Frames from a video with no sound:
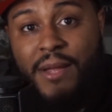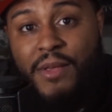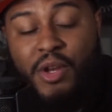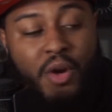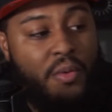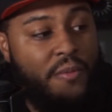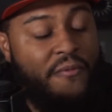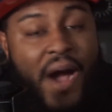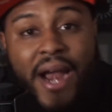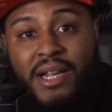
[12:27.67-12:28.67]
you know,
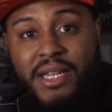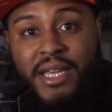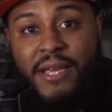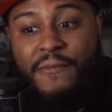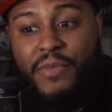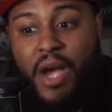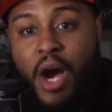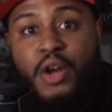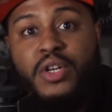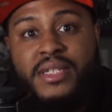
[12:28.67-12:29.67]
finally
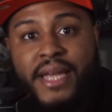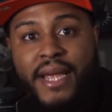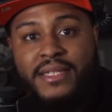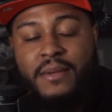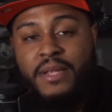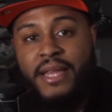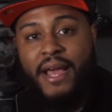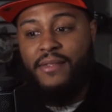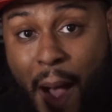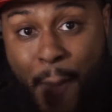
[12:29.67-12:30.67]
understand something
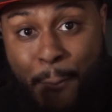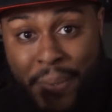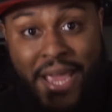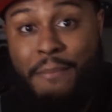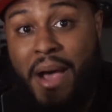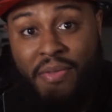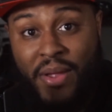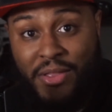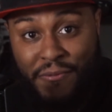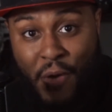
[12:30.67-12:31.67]
that a big mouth
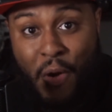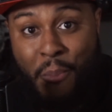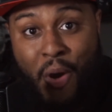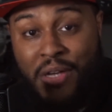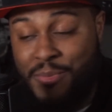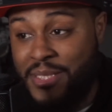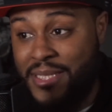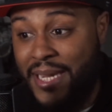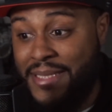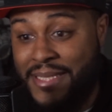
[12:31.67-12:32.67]
like LeVar Ball has been
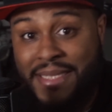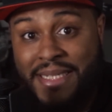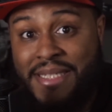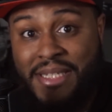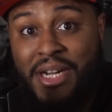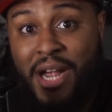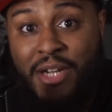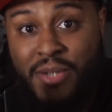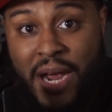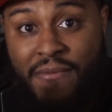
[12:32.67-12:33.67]
saying since his son
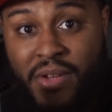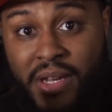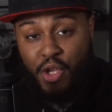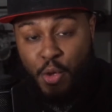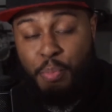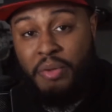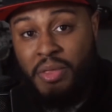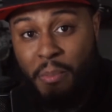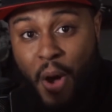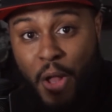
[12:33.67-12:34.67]
got drafted. You put
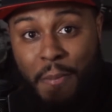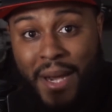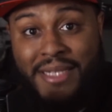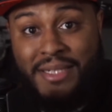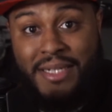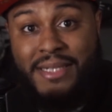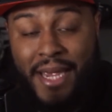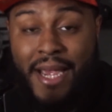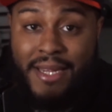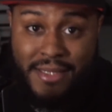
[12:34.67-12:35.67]
the ball in my son's
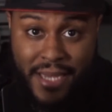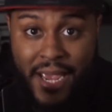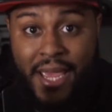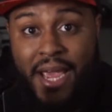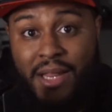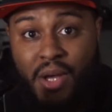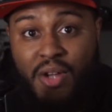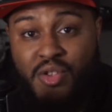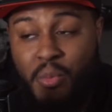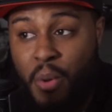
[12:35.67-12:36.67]
hands, aka
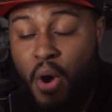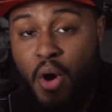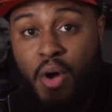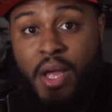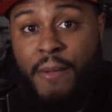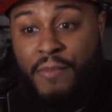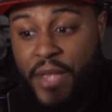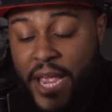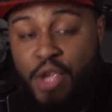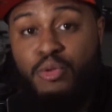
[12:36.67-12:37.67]
Lonzo Ball,
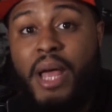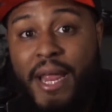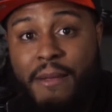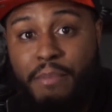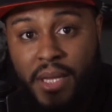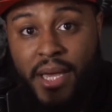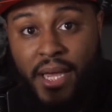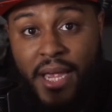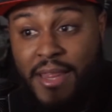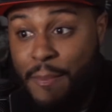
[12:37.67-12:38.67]
and you let him
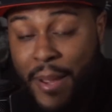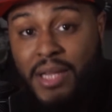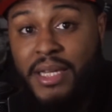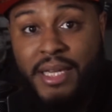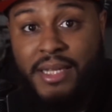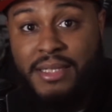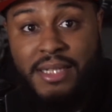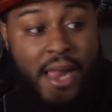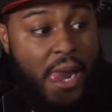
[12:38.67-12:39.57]
play. And the Pelicans,